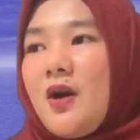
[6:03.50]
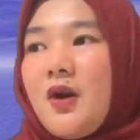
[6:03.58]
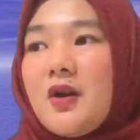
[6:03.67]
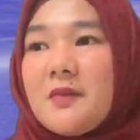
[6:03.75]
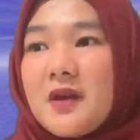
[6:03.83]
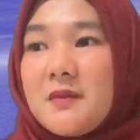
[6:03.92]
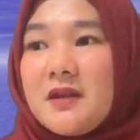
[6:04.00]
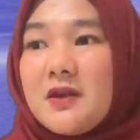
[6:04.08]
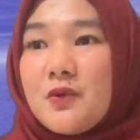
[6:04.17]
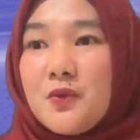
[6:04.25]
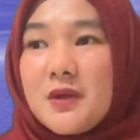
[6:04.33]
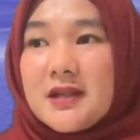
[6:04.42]
Or
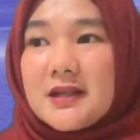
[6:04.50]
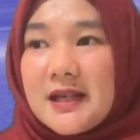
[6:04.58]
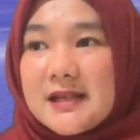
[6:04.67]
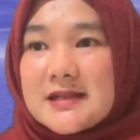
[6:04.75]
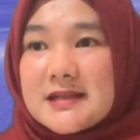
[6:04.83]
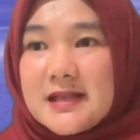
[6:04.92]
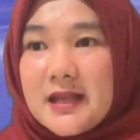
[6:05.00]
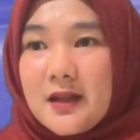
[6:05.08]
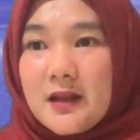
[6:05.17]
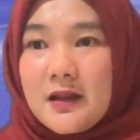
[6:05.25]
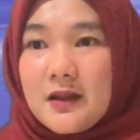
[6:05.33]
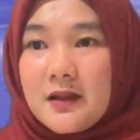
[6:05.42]
maybe we can
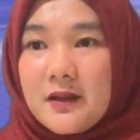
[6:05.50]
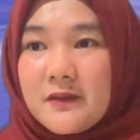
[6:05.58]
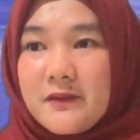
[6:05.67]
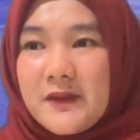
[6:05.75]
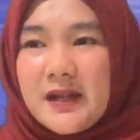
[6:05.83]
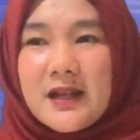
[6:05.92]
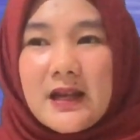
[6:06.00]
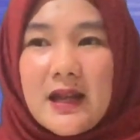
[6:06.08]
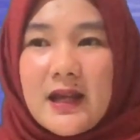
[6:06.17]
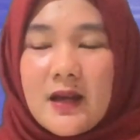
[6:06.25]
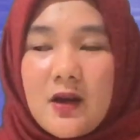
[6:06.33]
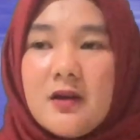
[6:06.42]
still feeling
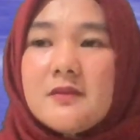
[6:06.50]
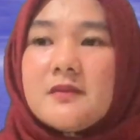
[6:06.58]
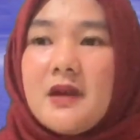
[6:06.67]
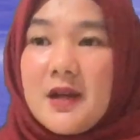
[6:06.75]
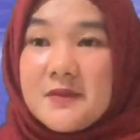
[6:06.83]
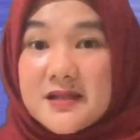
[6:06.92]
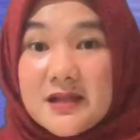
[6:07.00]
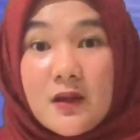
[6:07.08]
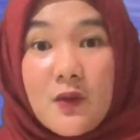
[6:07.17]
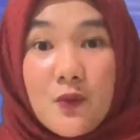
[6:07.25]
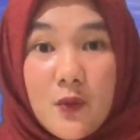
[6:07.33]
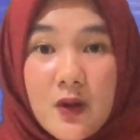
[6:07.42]
like I'm
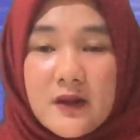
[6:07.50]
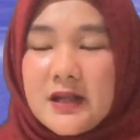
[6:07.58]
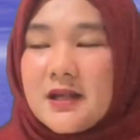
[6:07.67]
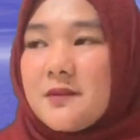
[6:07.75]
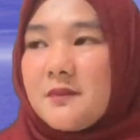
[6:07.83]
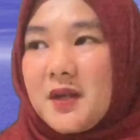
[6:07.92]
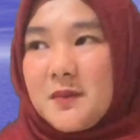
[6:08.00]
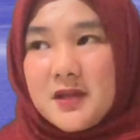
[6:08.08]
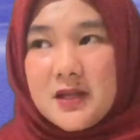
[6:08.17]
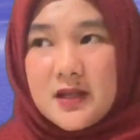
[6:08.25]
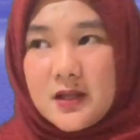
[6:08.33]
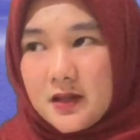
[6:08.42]
still worried,
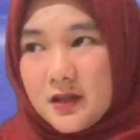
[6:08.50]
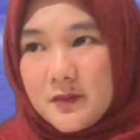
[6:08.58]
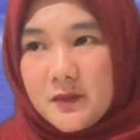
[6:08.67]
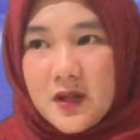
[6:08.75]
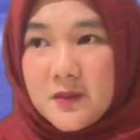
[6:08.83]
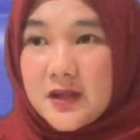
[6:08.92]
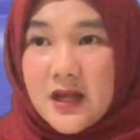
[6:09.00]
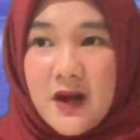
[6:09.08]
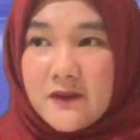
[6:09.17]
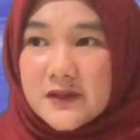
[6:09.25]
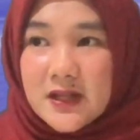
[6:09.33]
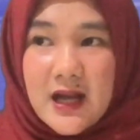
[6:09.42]
maybe
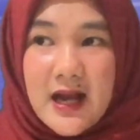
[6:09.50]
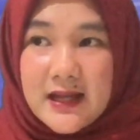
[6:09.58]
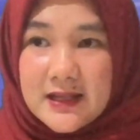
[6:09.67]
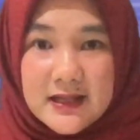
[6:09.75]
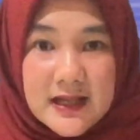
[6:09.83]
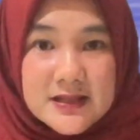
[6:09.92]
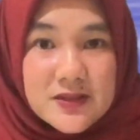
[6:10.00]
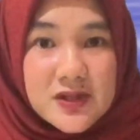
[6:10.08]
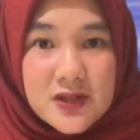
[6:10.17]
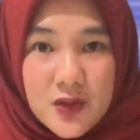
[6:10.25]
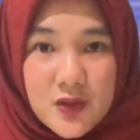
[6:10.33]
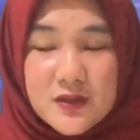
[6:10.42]
after I get
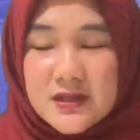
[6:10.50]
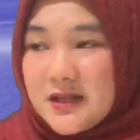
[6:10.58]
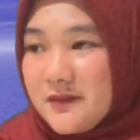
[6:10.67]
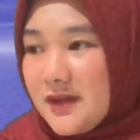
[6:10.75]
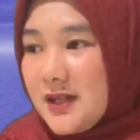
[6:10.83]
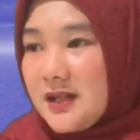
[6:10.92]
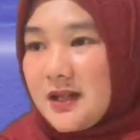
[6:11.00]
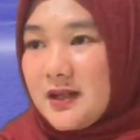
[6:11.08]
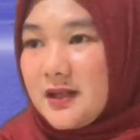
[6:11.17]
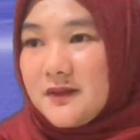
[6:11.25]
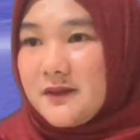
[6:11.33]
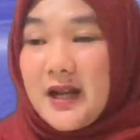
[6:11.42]
3-dose, even
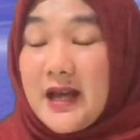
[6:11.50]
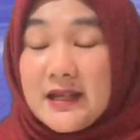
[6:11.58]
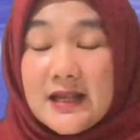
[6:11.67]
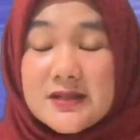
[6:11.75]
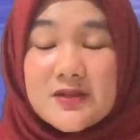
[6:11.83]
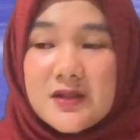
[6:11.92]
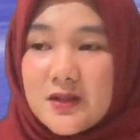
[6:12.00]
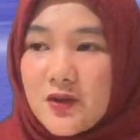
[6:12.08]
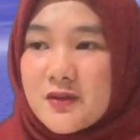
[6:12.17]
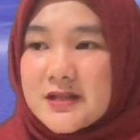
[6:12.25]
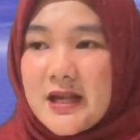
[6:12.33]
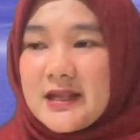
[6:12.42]
I get
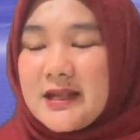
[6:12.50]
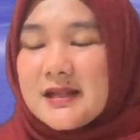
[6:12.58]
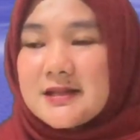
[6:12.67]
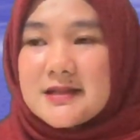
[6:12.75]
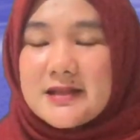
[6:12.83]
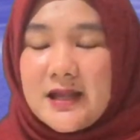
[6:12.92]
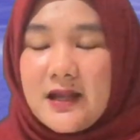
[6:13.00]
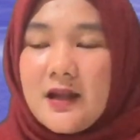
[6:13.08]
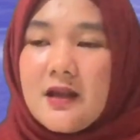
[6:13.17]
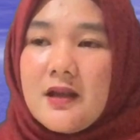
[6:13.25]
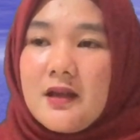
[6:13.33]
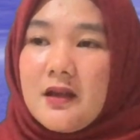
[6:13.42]
3-dose, I can still
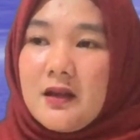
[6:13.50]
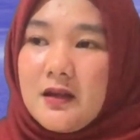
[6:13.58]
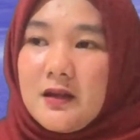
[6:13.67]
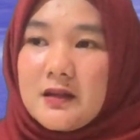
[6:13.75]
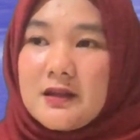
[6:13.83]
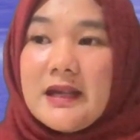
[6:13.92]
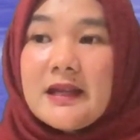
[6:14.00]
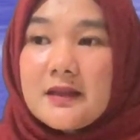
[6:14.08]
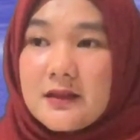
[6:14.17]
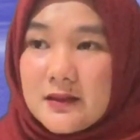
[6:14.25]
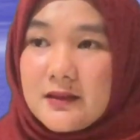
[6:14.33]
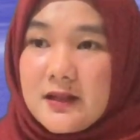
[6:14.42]
get
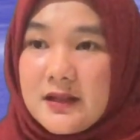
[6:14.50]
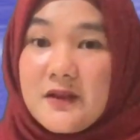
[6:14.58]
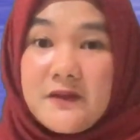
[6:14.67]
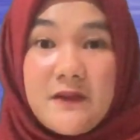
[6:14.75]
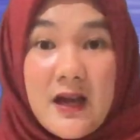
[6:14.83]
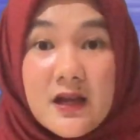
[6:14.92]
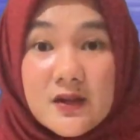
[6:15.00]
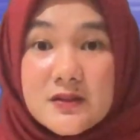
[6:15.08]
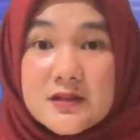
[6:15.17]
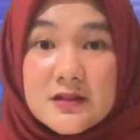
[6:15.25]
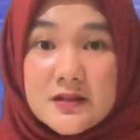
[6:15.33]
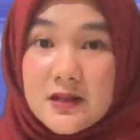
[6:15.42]
the
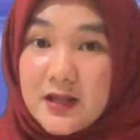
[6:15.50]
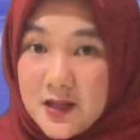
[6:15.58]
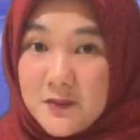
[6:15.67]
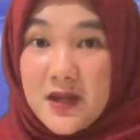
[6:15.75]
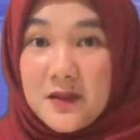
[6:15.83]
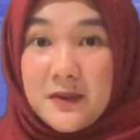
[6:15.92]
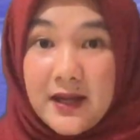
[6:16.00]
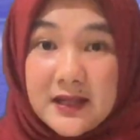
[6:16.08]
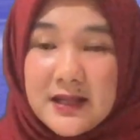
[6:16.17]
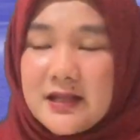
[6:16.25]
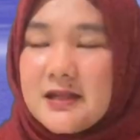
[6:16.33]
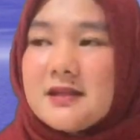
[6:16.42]
virus in my
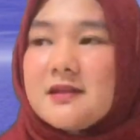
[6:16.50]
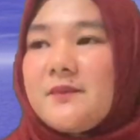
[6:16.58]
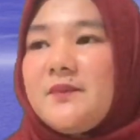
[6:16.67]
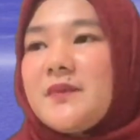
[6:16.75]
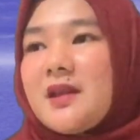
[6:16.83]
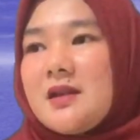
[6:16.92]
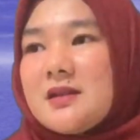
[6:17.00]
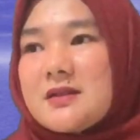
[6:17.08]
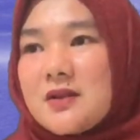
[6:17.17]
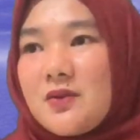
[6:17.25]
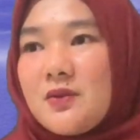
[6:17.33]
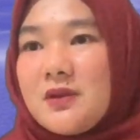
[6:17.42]
body.
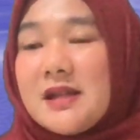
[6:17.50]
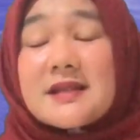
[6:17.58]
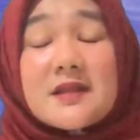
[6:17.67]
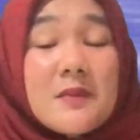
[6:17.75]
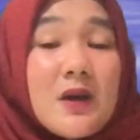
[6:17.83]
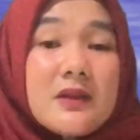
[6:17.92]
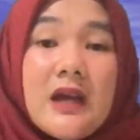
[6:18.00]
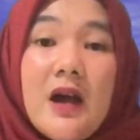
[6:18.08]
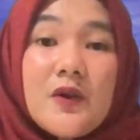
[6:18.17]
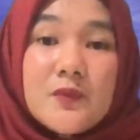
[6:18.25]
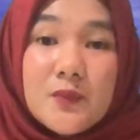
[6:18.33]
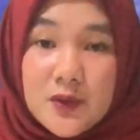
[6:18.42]
So that's about the
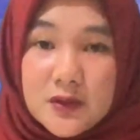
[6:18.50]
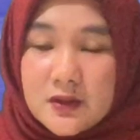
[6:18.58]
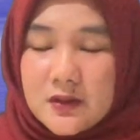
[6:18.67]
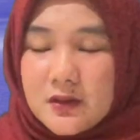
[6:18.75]
output.